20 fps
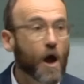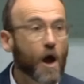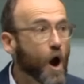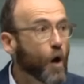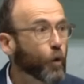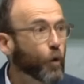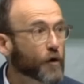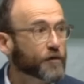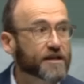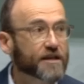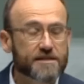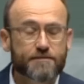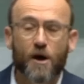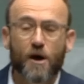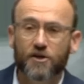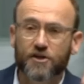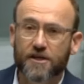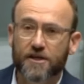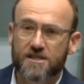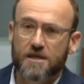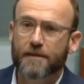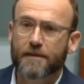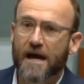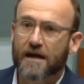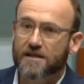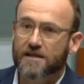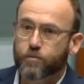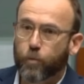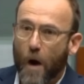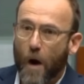What this motion is about
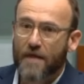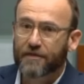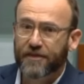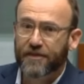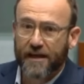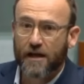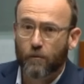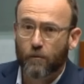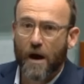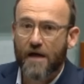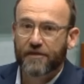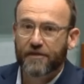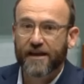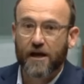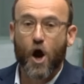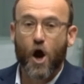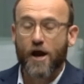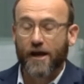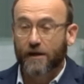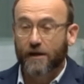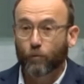is one thing and one thing only.